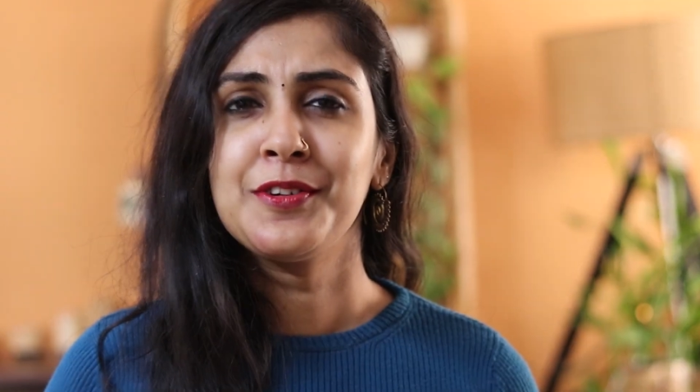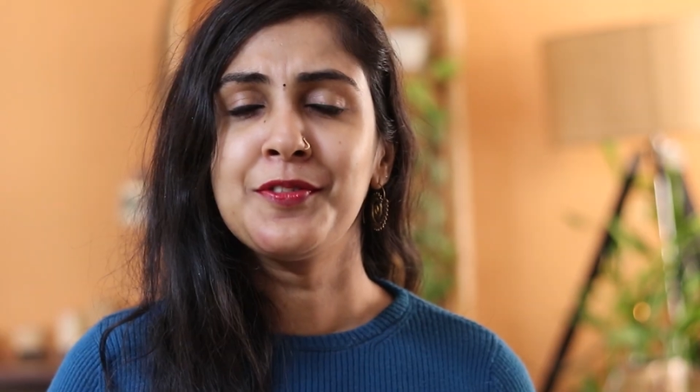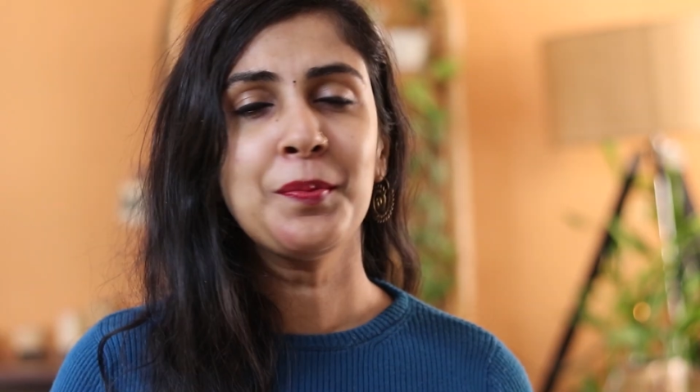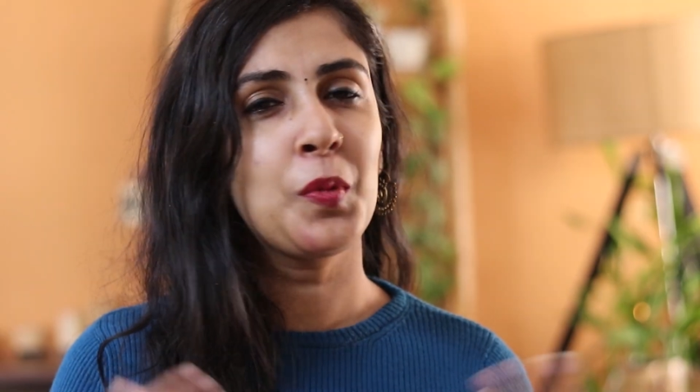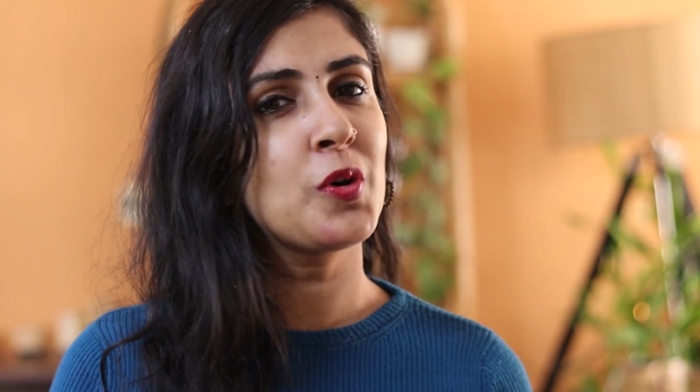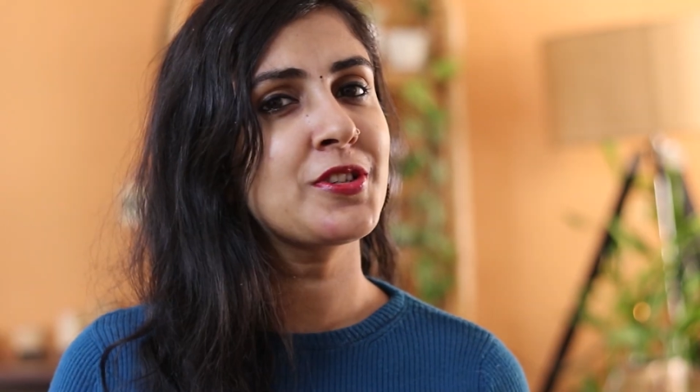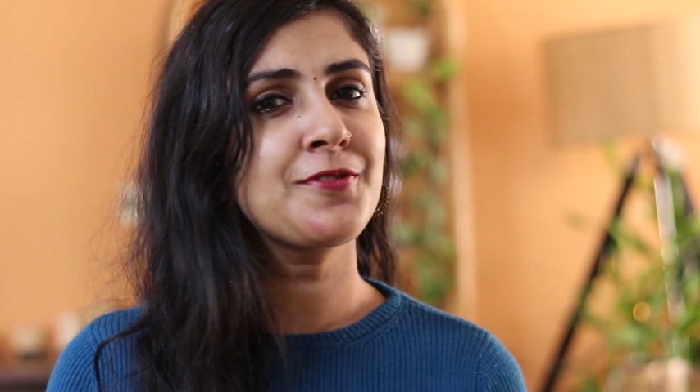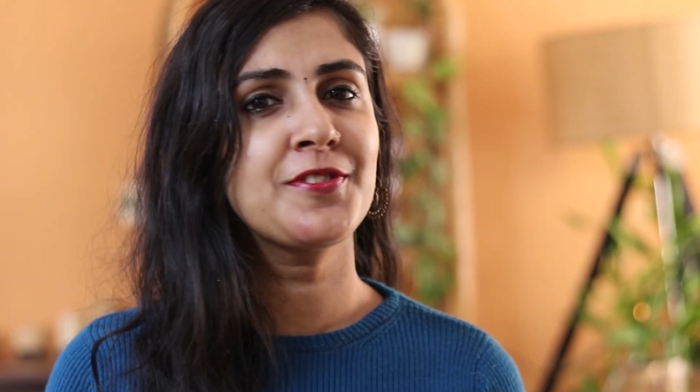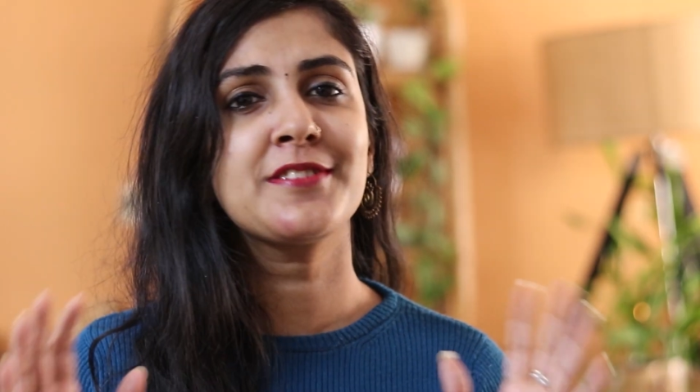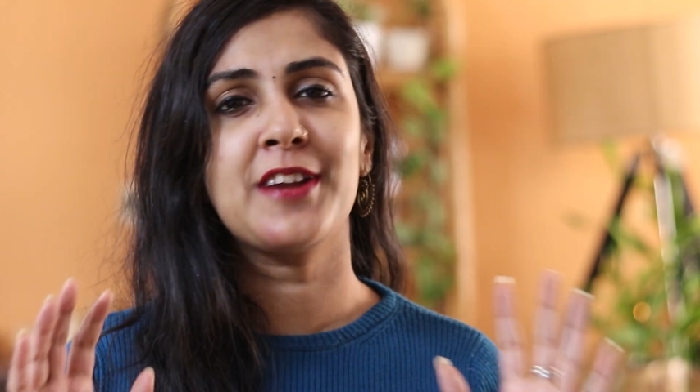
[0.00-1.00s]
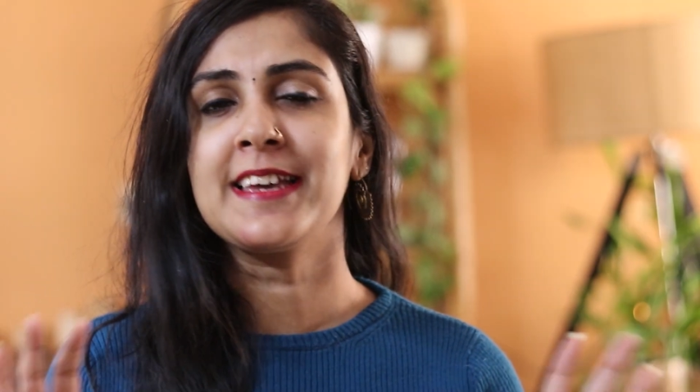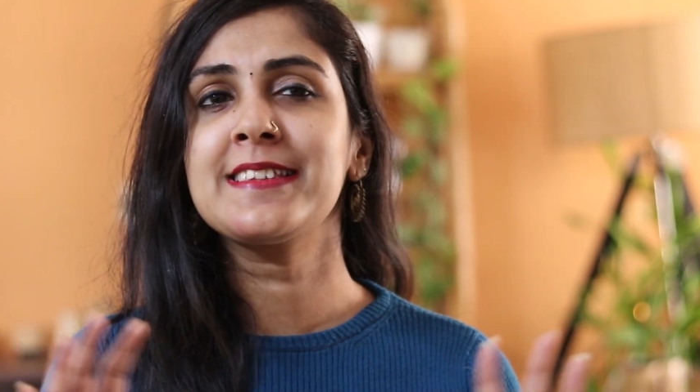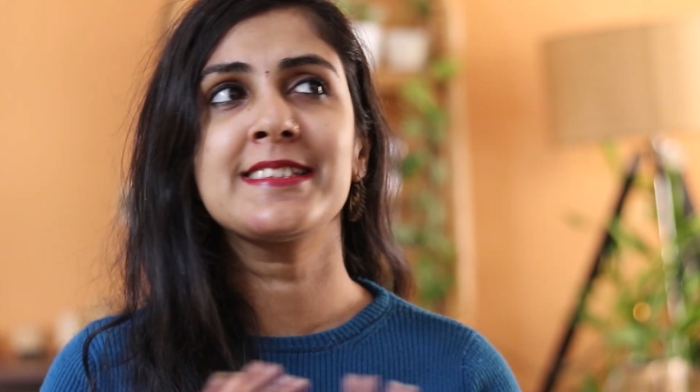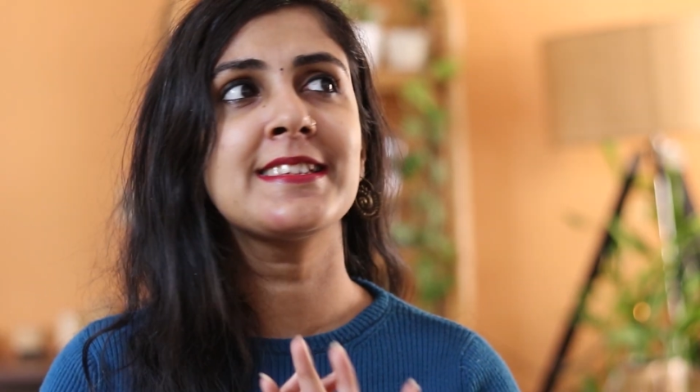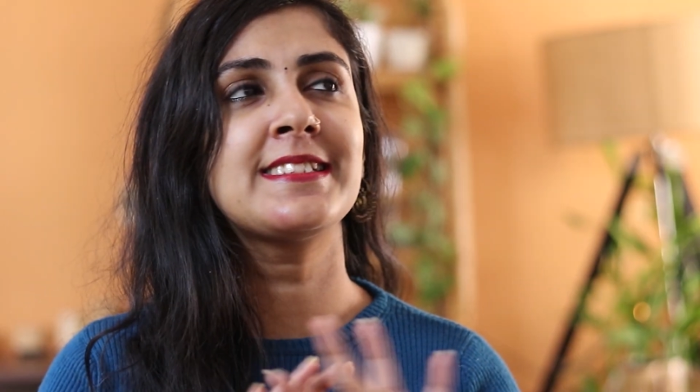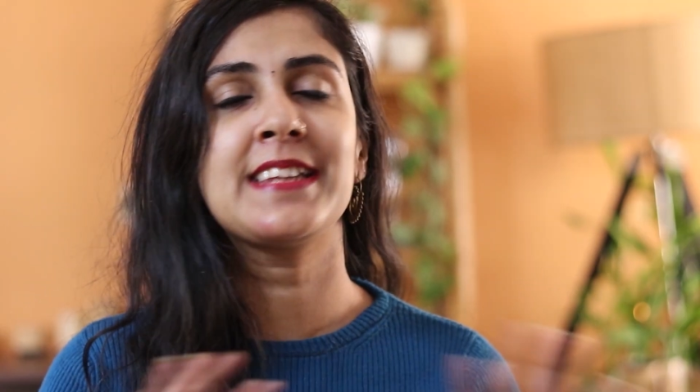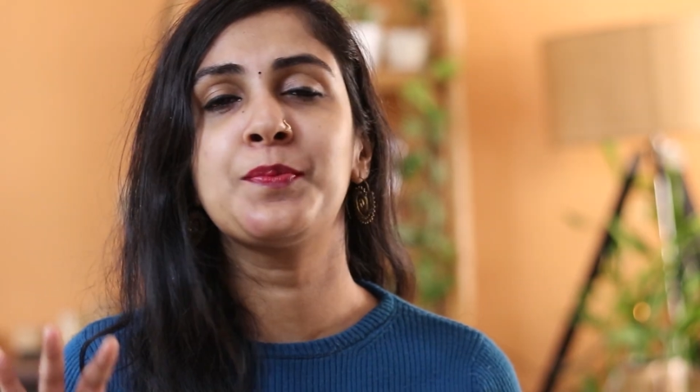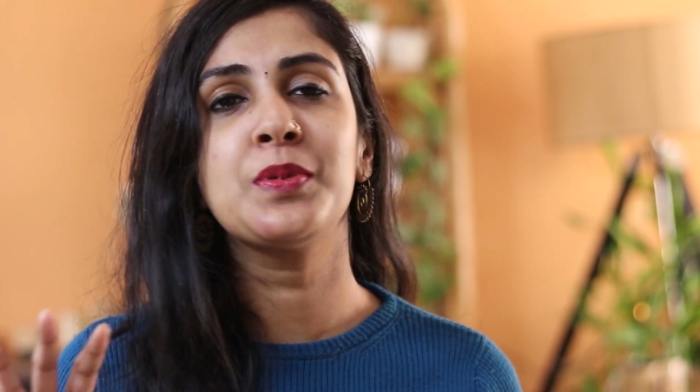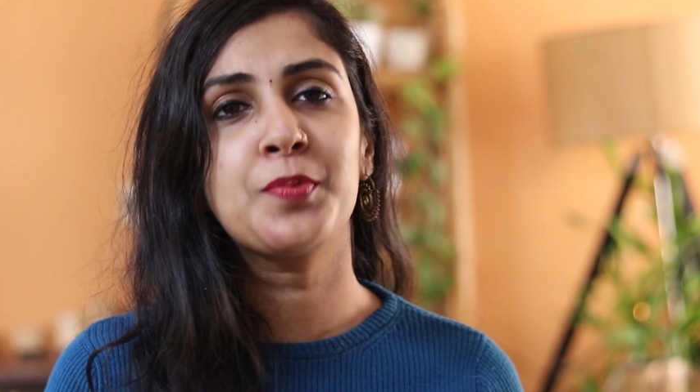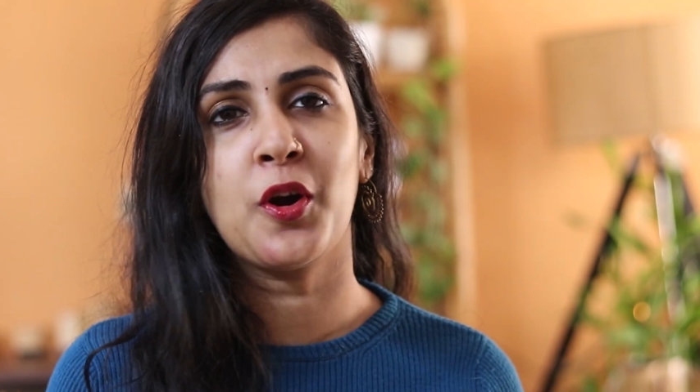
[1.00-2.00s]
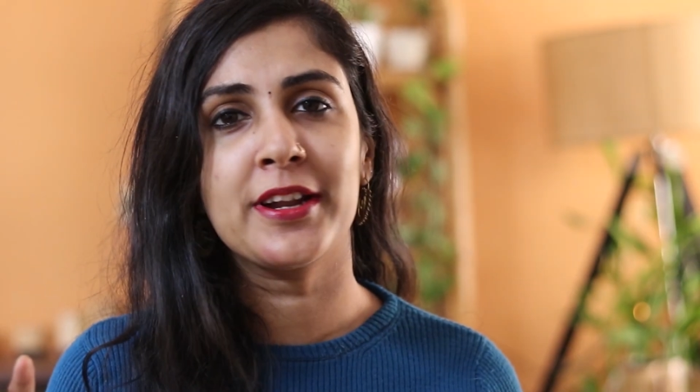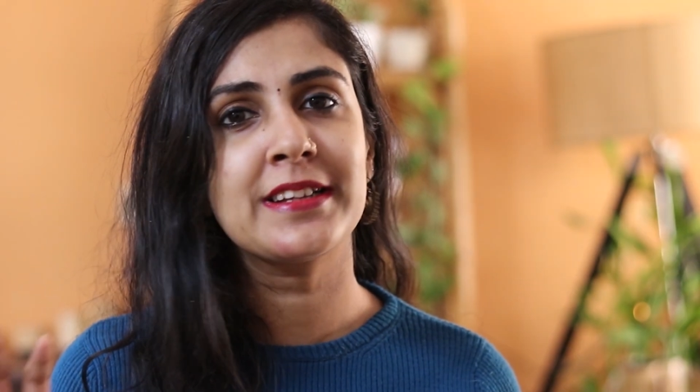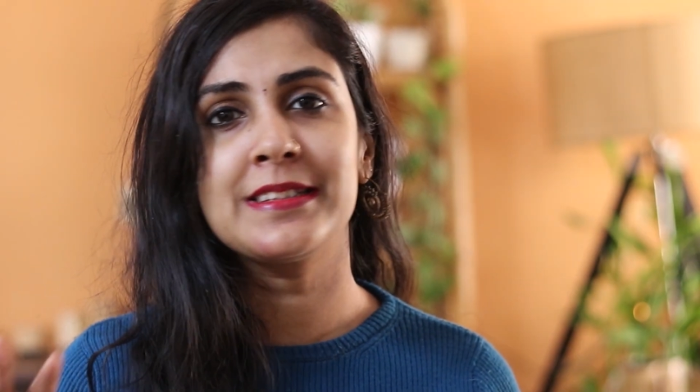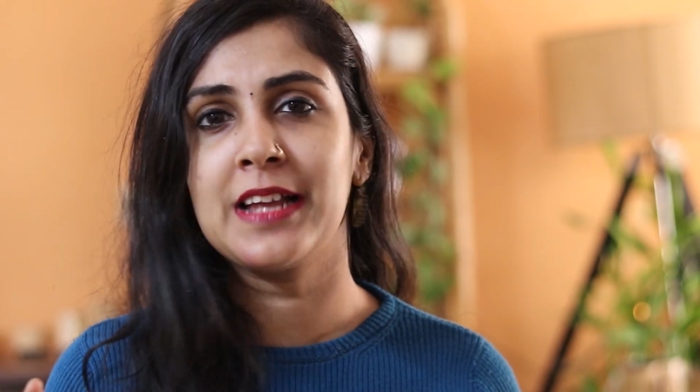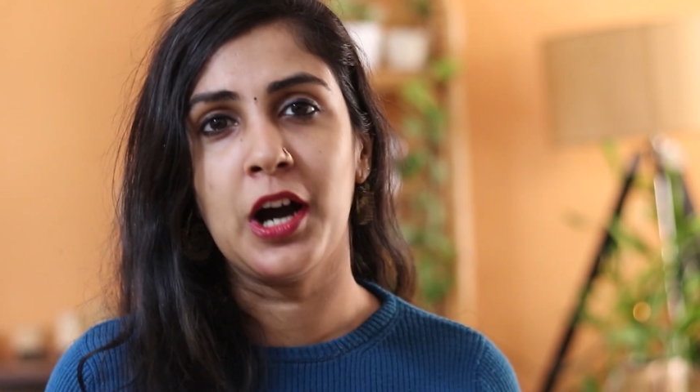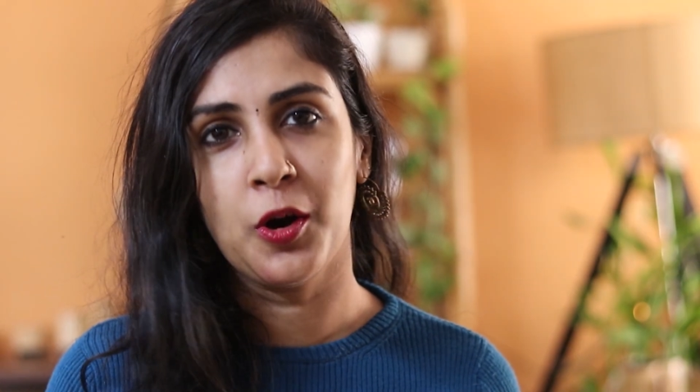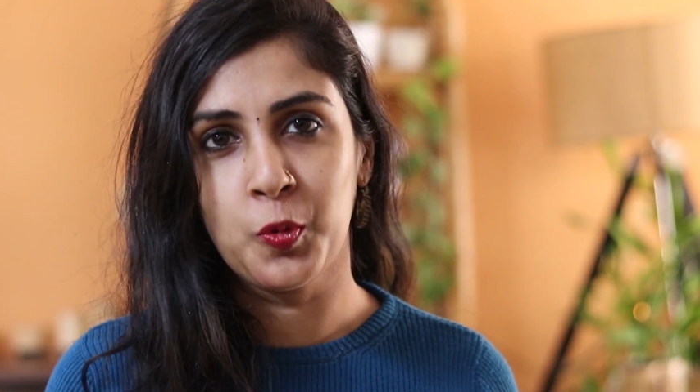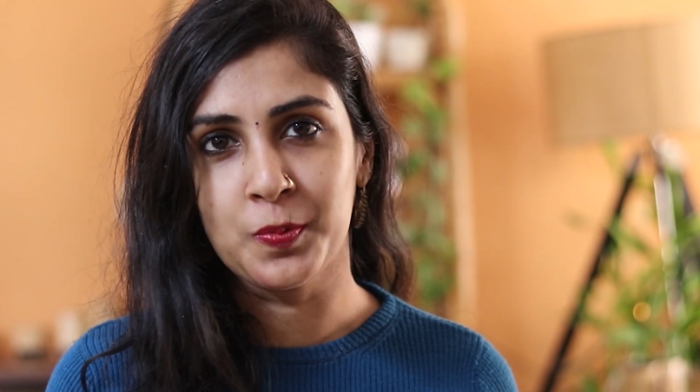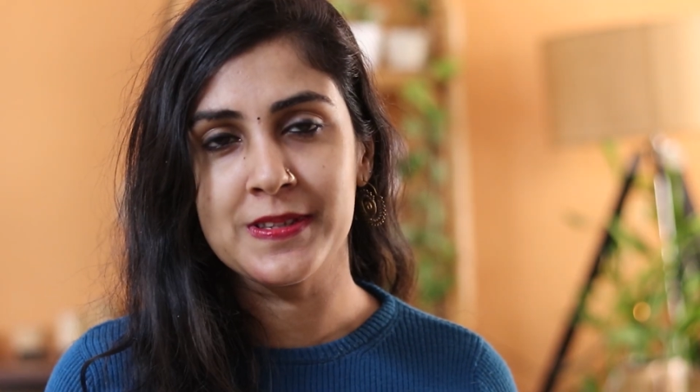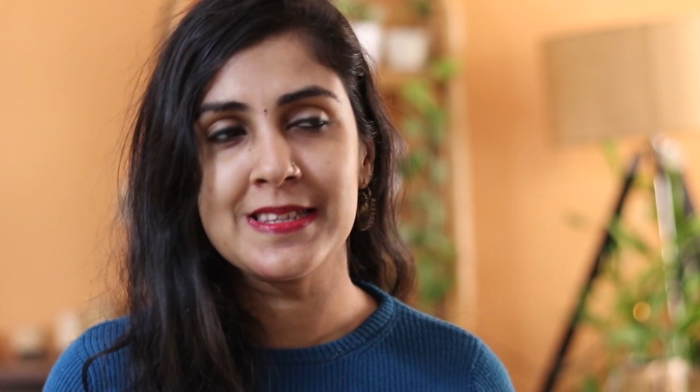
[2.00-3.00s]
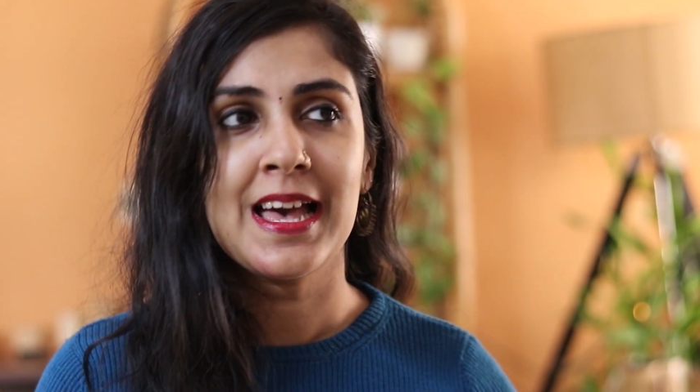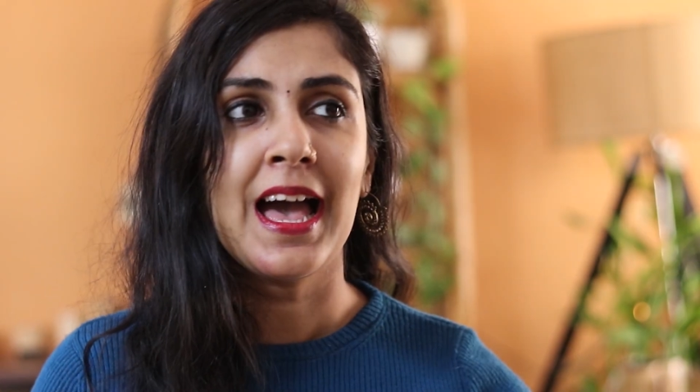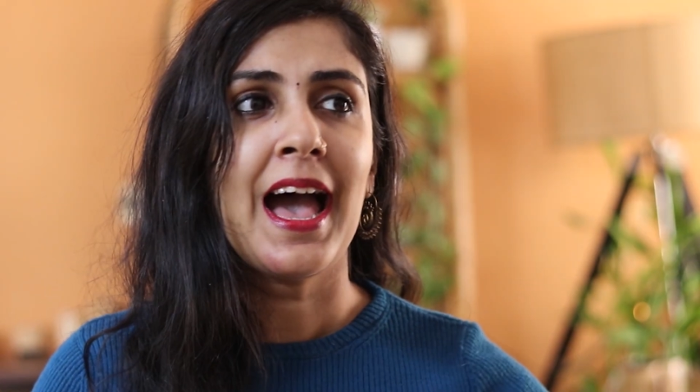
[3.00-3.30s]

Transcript: For most of us, rice is a staple product in our homes.